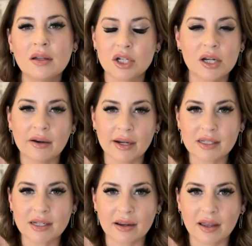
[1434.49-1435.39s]
generic
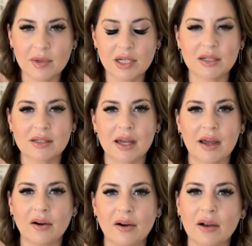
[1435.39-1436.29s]
stock images
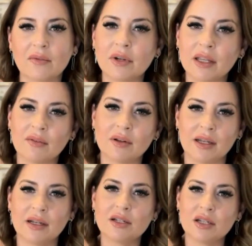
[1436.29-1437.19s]
that are not really
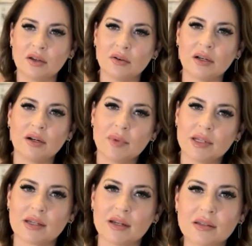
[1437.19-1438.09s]
related to you or your
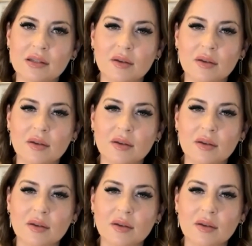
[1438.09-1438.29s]
business.